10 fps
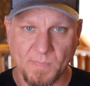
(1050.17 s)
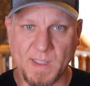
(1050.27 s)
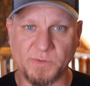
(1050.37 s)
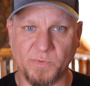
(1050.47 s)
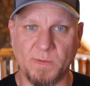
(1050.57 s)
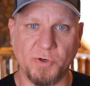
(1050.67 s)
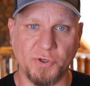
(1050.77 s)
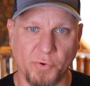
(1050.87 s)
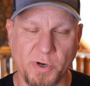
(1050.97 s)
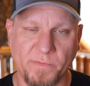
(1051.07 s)
That's where the
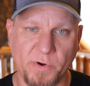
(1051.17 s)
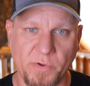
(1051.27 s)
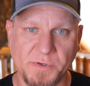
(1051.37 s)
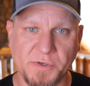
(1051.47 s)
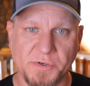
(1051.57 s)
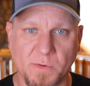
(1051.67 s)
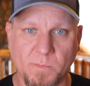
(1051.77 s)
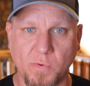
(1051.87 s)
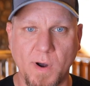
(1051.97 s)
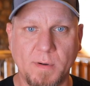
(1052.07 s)
majority of your users are
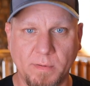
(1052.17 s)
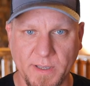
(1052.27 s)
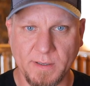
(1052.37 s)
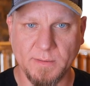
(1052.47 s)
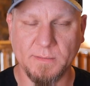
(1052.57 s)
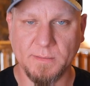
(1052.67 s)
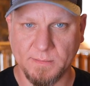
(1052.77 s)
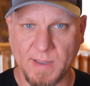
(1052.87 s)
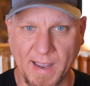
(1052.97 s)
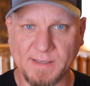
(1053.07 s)
probably
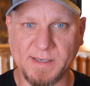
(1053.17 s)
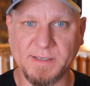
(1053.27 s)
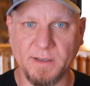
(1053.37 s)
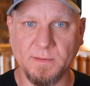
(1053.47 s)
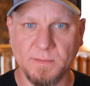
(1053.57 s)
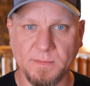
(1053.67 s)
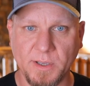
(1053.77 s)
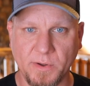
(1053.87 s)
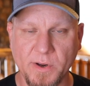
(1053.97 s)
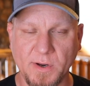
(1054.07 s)
accessing,
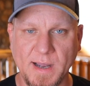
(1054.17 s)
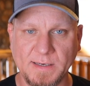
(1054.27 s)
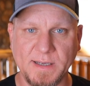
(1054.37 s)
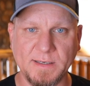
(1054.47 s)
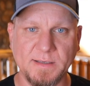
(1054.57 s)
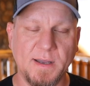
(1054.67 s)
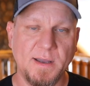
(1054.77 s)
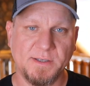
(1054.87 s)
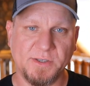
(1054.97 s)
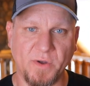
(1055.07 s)
your content.
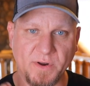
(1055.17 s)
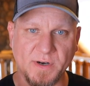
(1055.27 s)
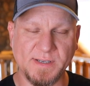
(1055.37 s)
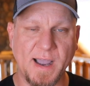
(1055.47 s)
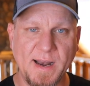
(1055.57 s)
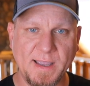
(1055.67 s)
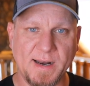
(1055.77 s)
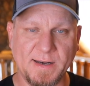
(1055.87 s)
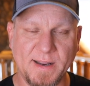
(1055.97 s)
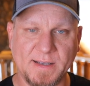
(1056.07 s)
So if you're designing it
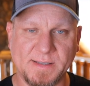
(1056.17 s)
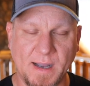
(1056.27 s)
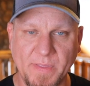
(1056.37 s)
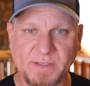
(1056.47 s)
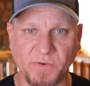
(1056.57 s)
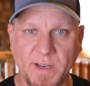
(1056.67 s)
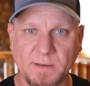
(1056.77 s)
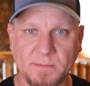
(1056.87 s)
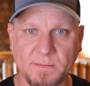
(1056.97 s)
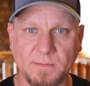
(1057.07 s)
on desktop, that's great.
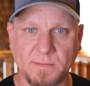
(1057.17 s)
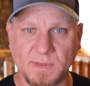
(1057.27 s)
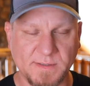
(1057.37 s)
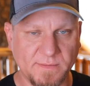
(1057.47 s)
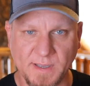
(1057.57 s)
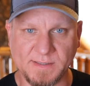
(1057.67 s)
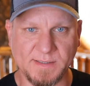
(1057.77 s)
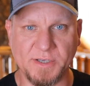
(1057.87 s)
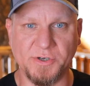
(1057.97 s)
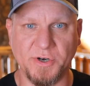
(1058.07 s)

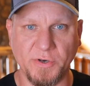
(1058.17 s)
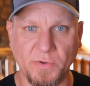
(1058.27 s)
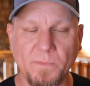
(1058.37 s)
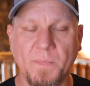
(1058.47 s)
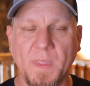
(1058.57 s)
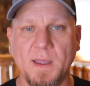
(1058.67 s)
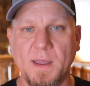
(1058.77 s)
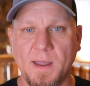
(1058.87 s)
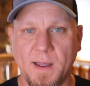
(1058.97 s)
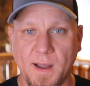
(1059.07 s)
It's easier to do.
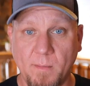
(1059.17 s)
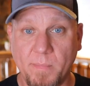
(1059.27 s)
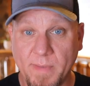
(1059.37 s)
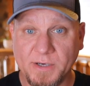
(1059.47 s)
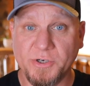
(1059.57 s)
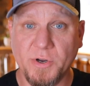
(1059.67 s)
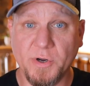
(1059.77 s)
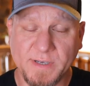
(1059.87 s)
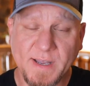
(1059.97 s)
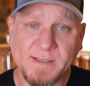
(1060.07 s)
But make sure
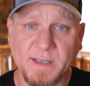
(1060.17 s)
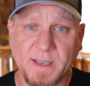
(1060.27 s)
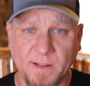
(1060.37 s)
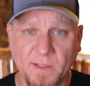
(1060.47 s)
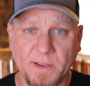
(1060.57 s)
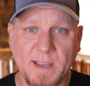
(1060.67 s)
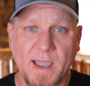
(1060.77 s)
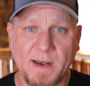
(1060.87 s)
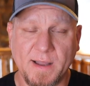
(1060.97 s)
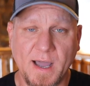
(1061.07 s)
you're testing it and looking
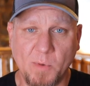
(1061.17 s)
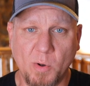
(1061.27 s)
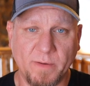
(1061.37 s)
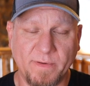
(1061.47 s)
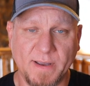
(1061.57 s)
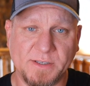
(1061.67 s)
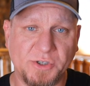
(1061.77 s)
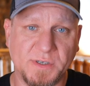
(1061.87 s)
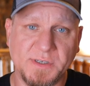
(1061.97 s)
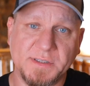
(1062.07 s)
at it on mobile device,
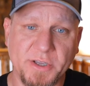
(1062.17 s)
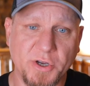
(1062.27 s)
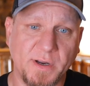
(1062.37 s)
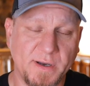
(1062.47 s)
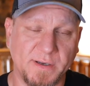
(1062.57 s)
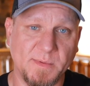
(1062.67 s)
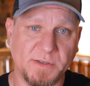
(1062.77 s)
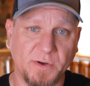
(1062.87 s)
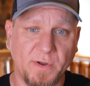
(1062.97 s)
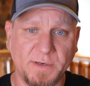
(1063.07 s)
just like your
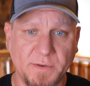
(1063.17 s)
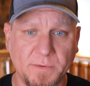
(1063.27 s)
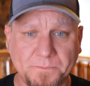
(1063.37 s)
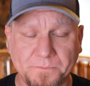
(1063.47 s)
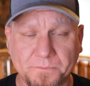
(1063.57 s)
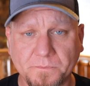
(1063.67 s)
customers are going to.